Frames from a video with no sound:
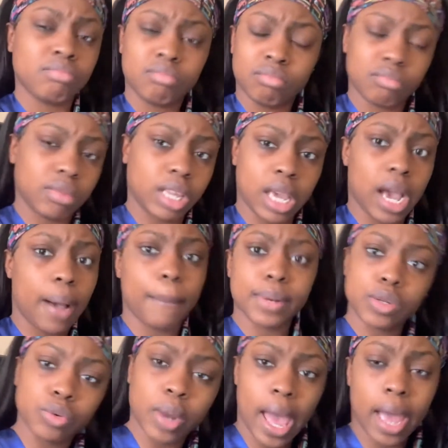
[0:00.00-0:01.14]
yeah, I'm gonna
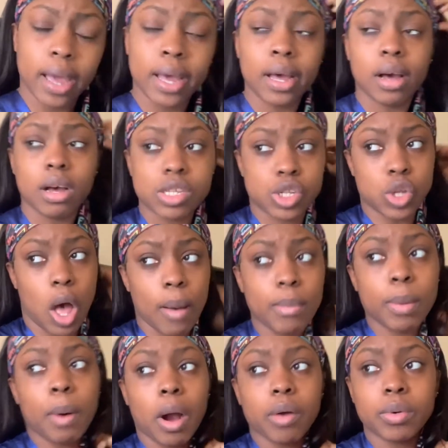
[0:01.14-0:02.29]
do that. So I'm
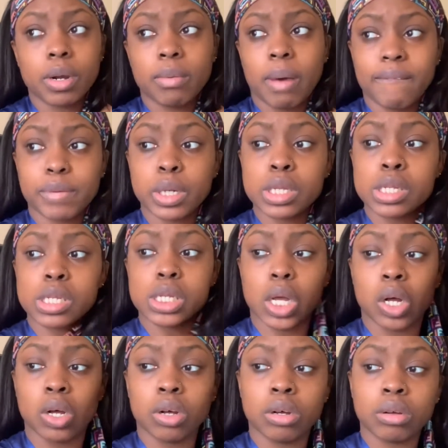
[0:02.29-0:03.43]
gonna borrow one of my friend's
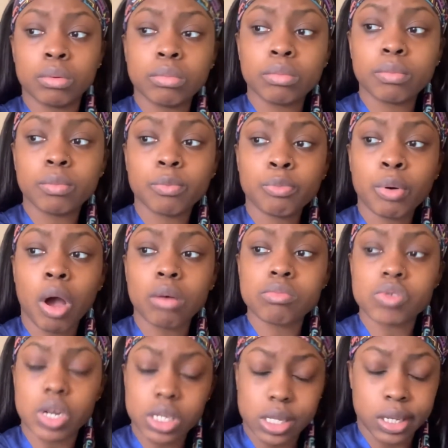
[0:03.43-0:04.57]
prom
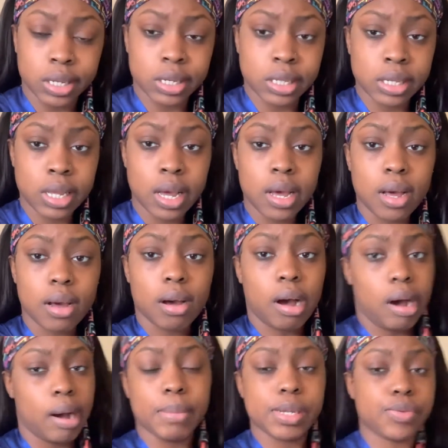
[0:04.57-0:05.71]
dresses.
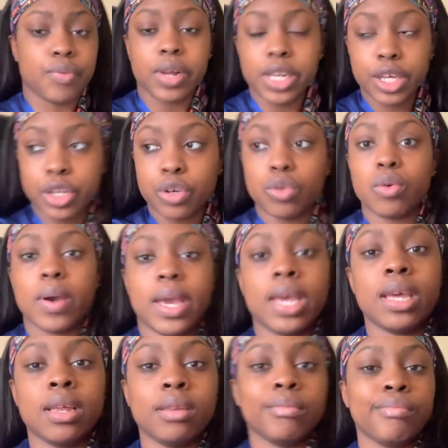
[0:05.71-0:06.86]
It's really cute,
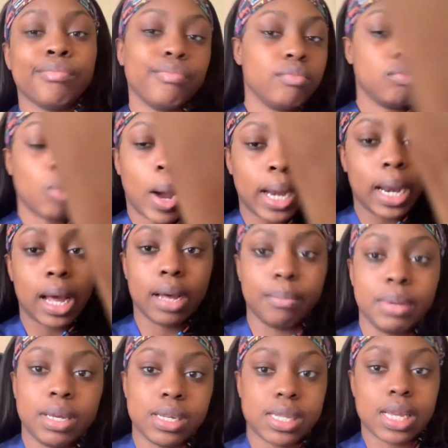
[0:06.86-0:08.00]
and why not?
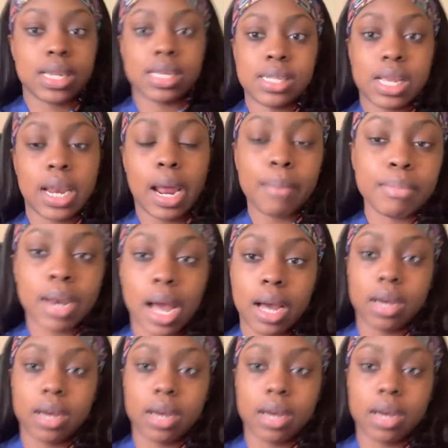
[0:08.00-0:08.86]
Because as I said, I'm not